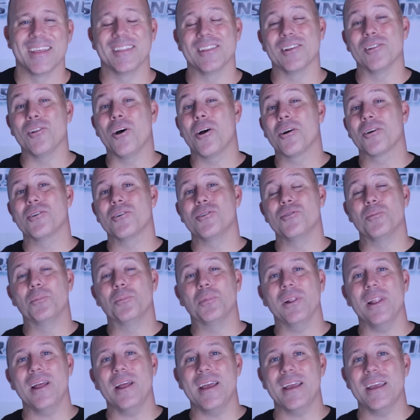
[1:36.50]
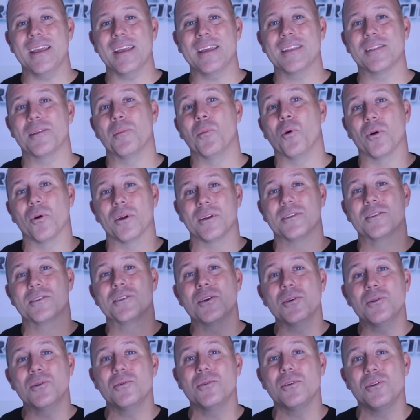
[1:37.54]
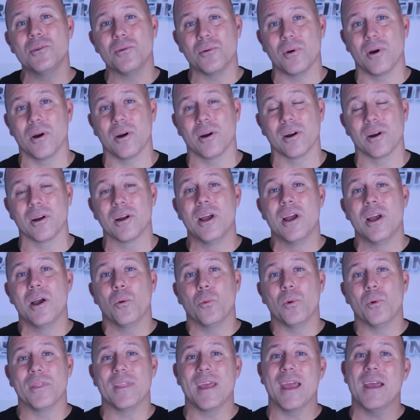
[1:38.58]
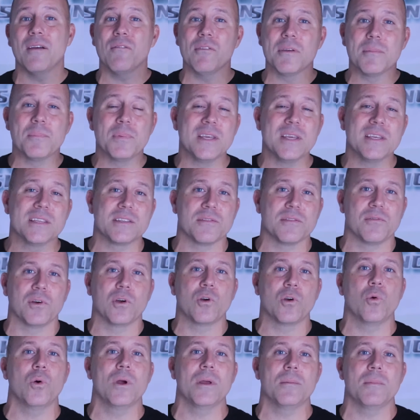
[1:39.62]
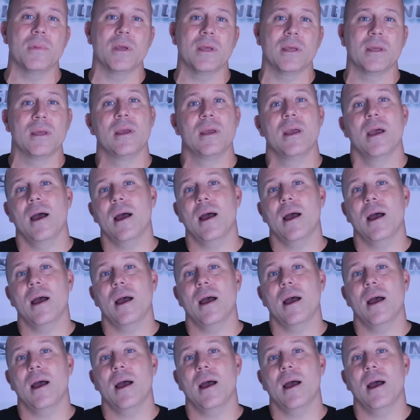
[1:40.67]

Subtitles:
And the longer you play, the more in tune you are with every piece of equipment,